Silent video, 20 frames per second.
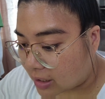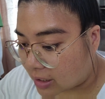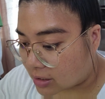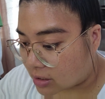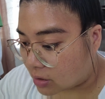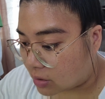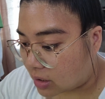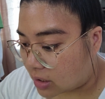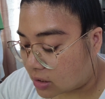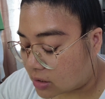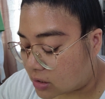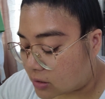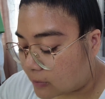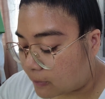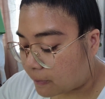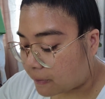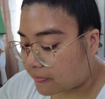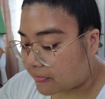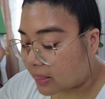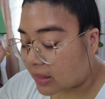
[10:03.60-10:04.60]
that's how it is.
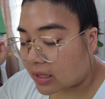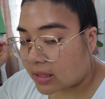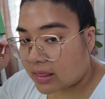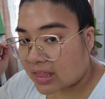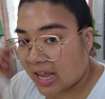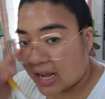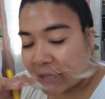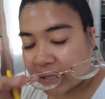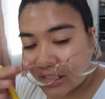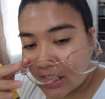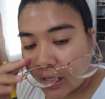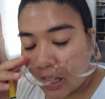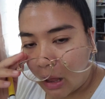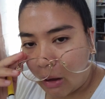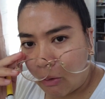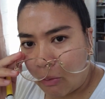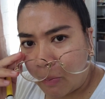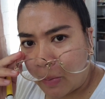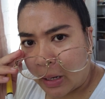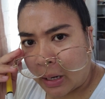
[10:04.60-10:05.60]

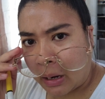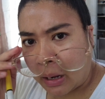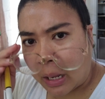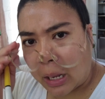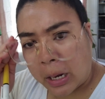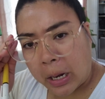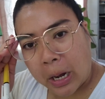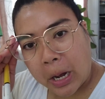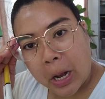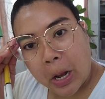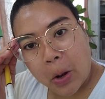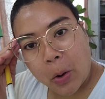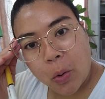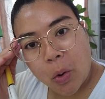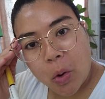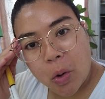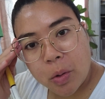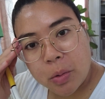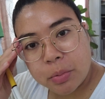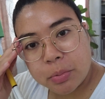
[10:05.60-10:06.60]
Oh my god,
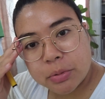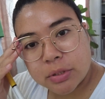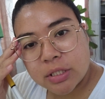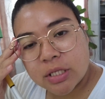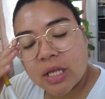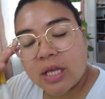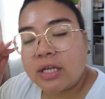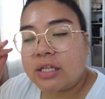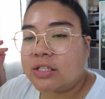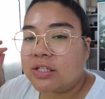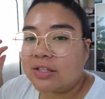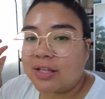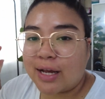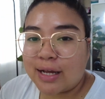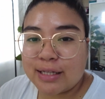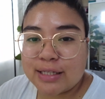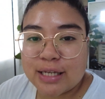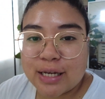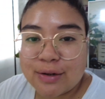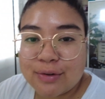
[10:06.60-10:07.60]
oops. So
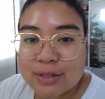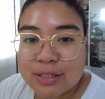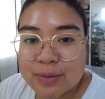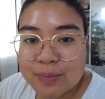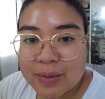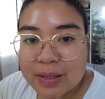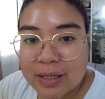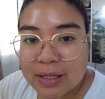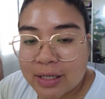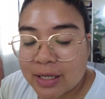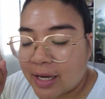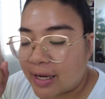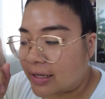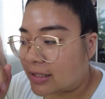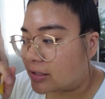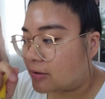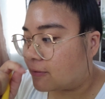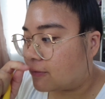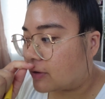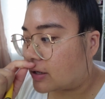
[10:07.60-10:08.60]
that's how it's been
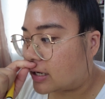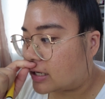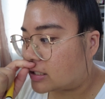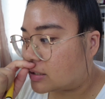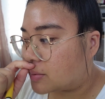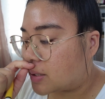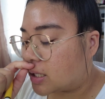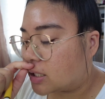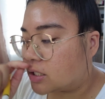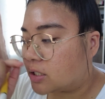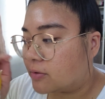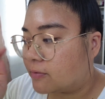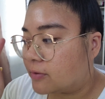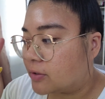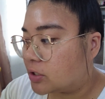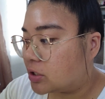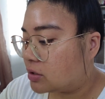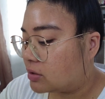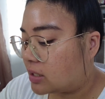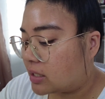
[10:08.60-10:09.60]
case management for
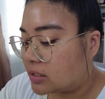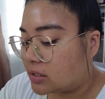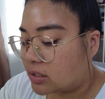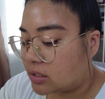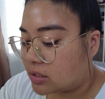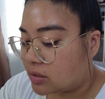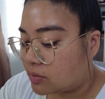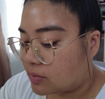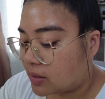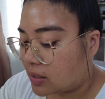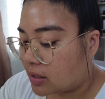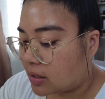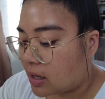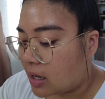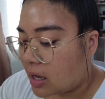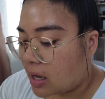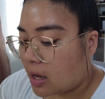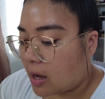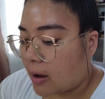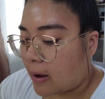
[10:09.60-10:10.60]
2 days this week.
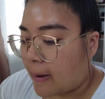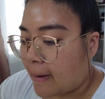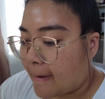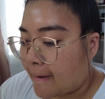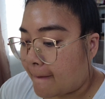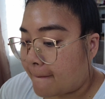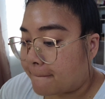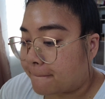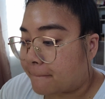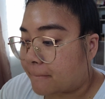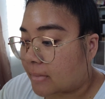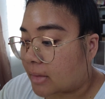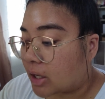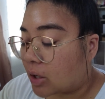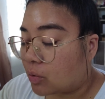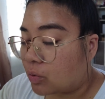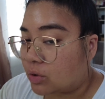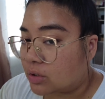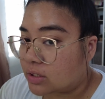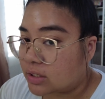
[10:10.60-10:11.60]

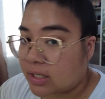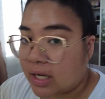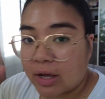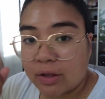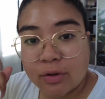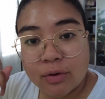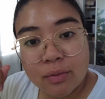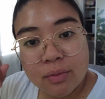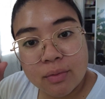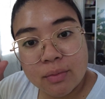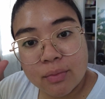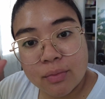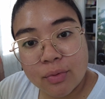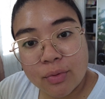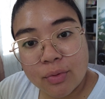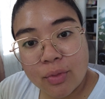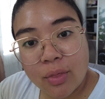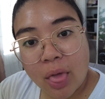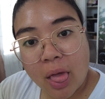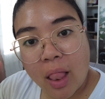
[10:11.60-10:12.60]
We'll see how
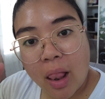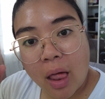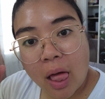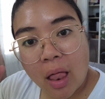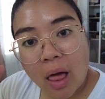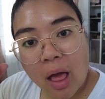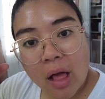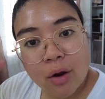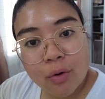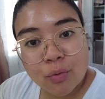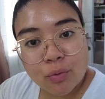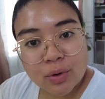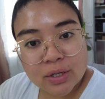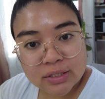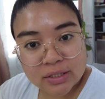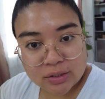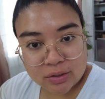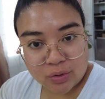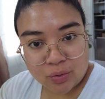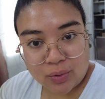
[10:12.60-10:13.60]
the
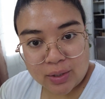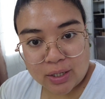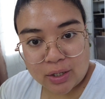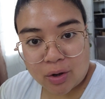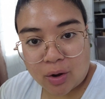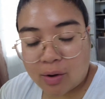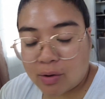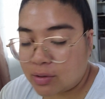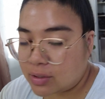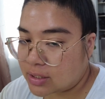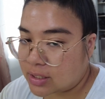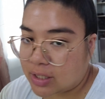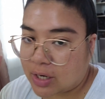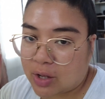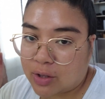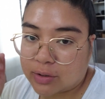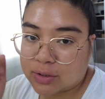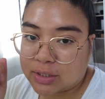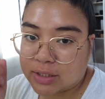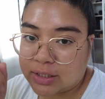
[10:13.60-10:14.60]
rest of the week goes, and
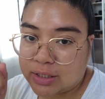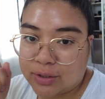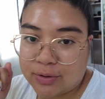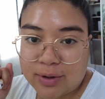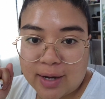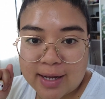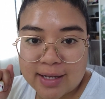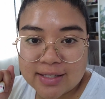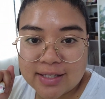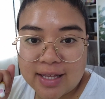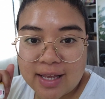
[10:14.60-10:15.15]
I'll see you guys